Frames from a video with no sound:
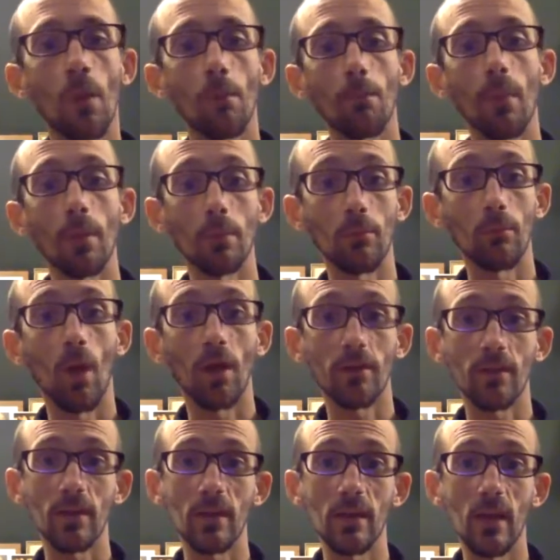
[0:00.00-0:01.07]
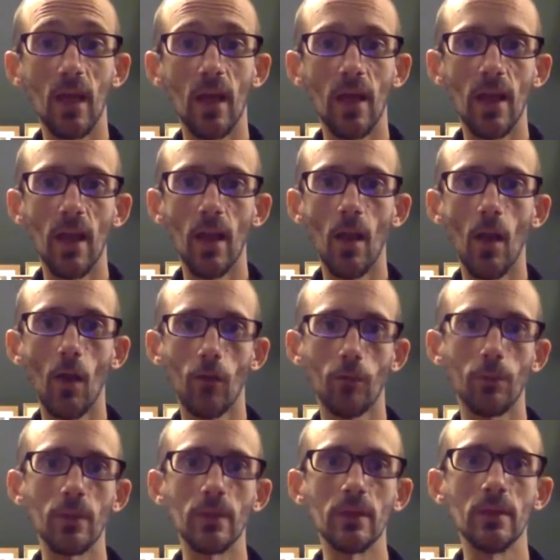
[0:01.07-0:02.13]
maybe write in and ask
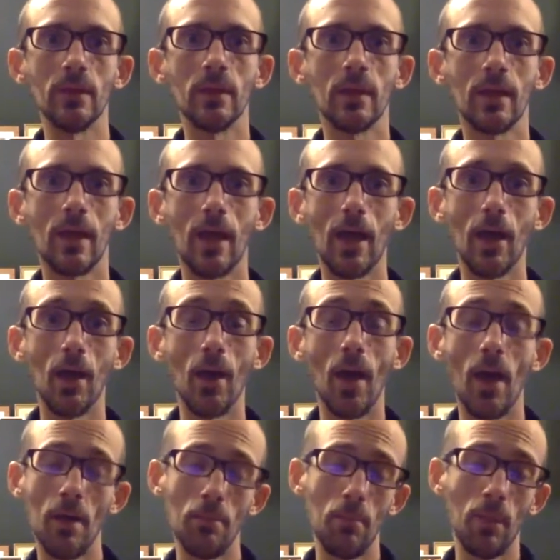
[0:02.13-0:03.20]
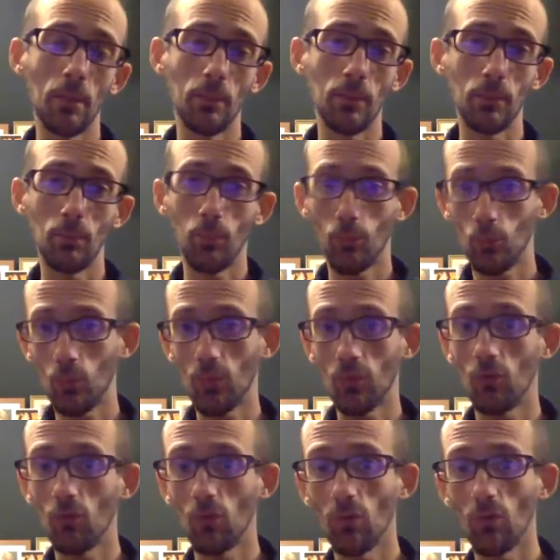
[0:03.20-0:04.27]
me, and maybe between
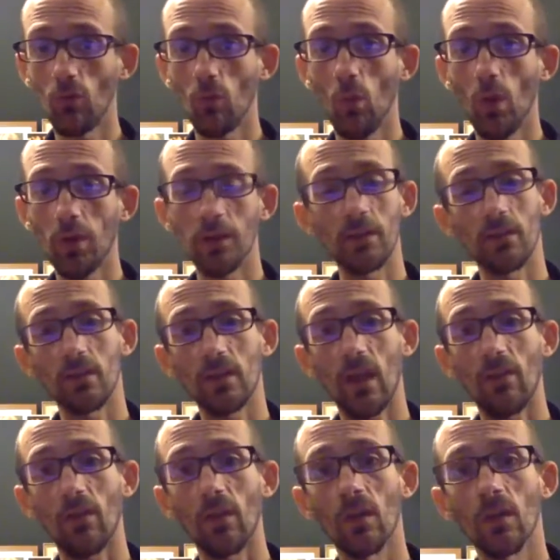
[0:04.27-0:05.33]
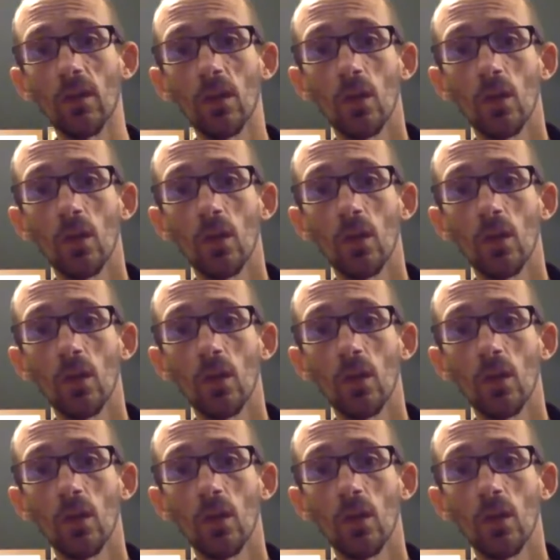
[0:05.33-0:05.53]
the two of us working together,